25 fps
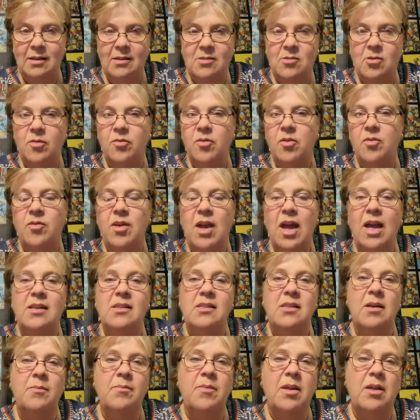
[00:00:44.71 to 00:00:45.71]
So if you've got
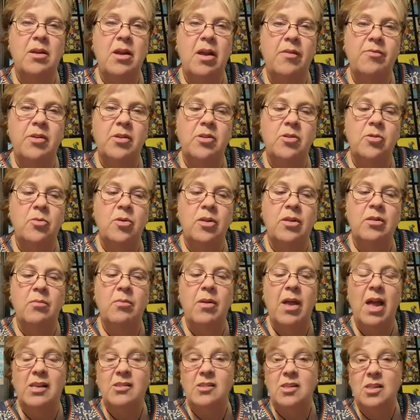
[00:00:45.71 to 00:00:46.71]
something you have to do with, it
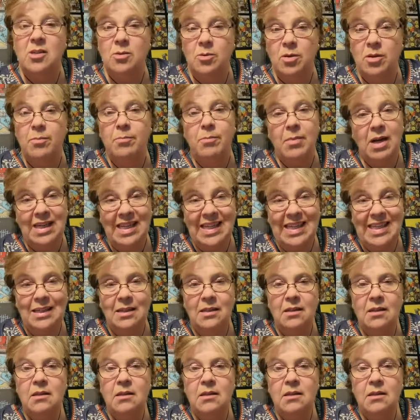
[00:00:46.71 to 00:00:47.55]
has to do with money,